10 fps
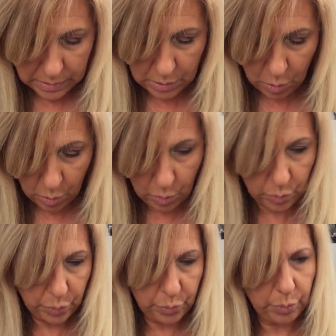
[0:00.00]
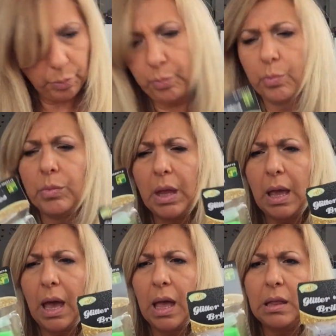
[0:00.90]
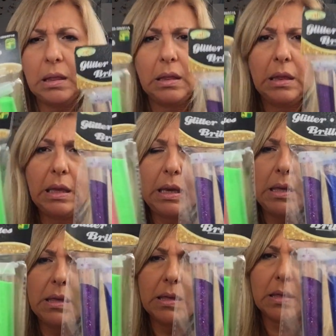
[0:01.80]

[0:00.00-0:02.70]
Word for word: So they had these